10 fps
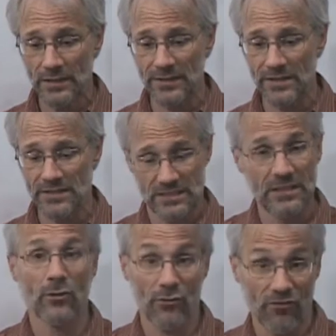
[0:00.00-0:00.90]
the
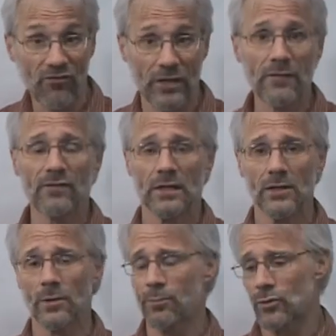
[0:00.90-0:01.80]
sealer's safety
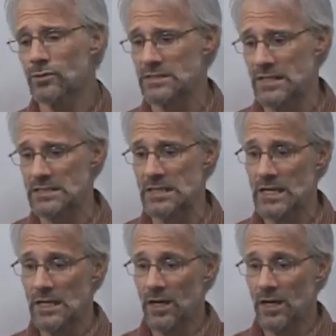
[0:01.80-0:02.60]
in the process.